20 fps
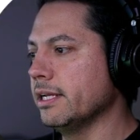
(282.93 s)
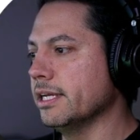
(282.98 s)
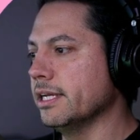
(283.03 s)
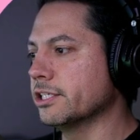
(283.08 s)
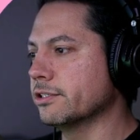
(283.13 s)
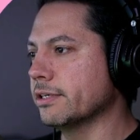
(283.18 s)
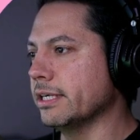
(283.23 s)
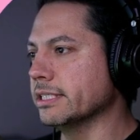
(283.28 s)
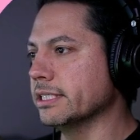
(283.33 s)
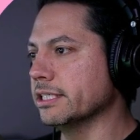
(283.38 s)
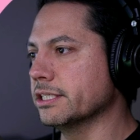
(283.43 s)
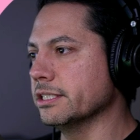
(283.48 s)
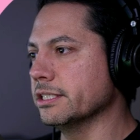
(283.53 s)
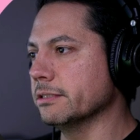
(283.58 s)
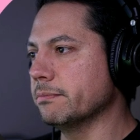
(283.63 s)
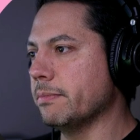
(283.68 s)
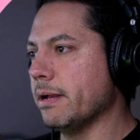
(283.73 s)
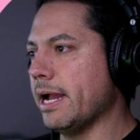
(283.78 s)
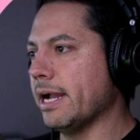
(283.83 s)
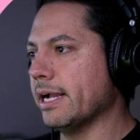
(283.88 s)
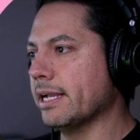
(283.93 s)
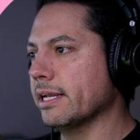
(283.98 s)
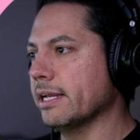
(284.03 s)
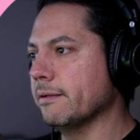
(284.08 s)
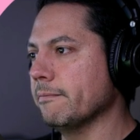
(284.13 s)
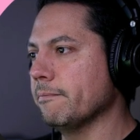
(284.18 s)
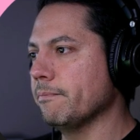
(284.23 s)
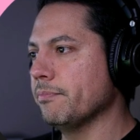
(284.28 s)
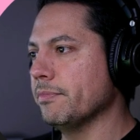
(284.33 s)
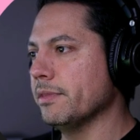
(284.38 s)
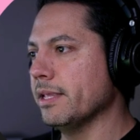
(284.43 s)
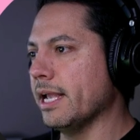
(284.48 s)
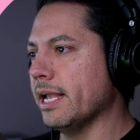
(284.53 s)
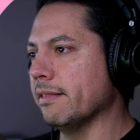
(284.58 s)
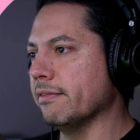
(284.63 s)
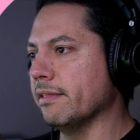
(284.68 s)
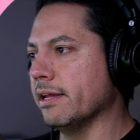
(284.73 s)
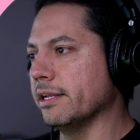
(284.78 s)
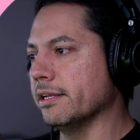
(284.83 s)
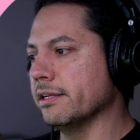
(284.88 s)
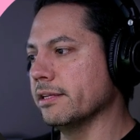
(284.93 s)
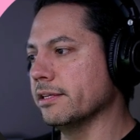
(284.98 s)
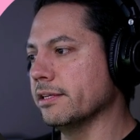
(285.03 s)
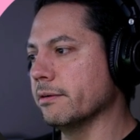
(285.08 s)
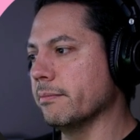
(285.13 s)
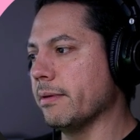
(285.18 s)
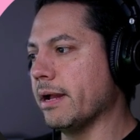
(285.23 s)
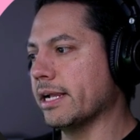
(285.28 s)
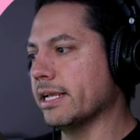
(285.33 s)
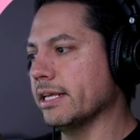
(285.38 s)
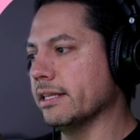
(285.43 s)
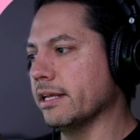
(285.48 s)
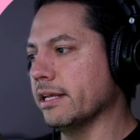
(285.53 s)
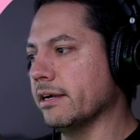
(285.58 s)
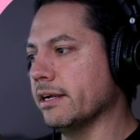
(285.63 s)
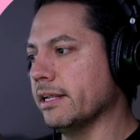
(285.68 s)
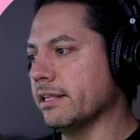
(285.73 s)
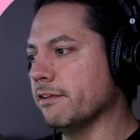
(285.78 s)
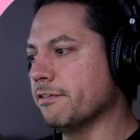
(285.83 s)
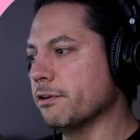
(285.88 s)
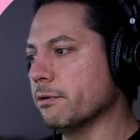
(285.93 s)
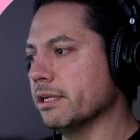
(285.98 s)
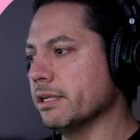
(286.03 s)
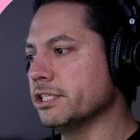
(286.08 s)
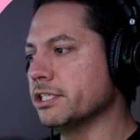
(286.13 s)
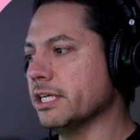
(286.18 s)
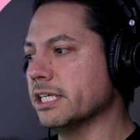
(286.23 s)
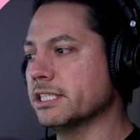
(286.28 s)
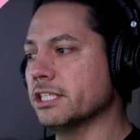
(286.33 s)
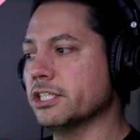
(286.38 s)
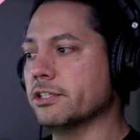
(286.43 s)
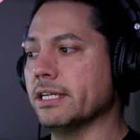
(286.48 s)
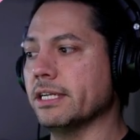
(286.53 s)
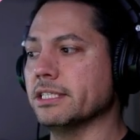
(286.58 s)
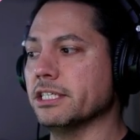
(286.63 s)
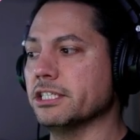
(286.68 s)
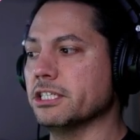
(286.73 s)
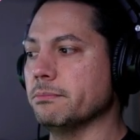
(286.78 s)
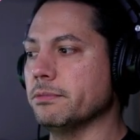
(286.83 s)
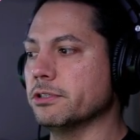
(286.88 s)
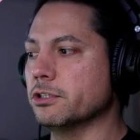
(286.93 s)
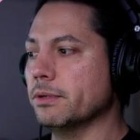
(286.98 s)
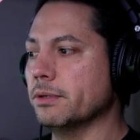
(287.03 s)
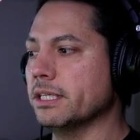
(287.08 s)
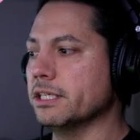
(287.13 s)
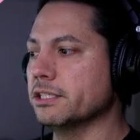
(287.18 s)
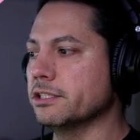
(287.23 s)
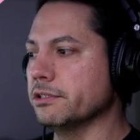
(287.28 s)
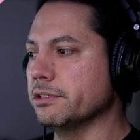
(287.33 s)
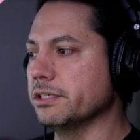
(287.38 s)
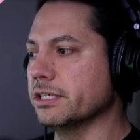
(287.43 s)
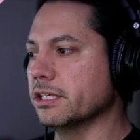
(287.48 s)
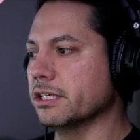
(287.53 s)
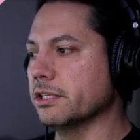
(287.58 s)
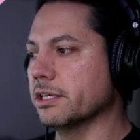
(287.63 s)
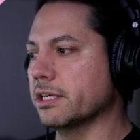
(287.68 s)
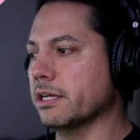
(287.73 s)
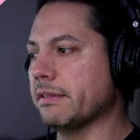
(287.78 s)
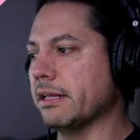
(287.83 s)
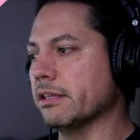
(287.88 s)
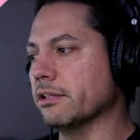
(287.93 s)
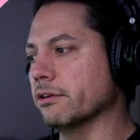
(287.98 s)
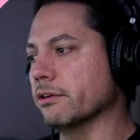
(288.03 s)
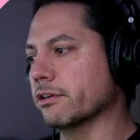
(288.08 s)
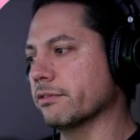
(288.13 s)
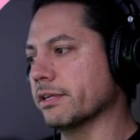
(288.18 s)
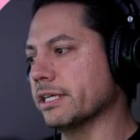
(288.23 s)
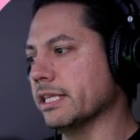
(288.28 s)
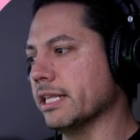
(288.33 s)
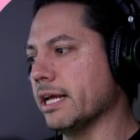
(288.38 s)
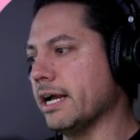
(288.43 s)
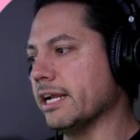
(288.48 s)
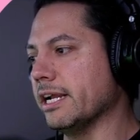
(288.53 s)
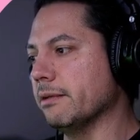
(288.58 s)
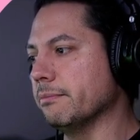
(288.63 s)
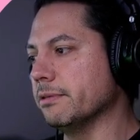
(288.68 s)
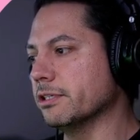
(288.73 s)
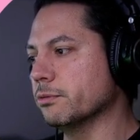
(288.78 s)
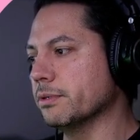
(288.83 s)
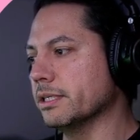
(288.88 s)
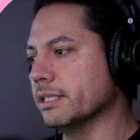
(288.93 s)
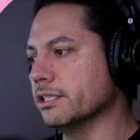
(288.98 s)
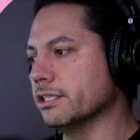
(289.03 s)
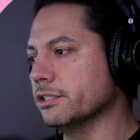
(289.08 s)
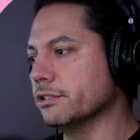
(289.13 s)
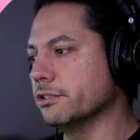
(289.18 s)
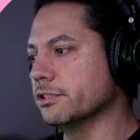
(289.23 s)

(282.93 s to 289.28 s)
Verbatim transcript: it transitions back, and then you're back in there. And if you want to adjust the transition between the two, you can click on that little green line in between the two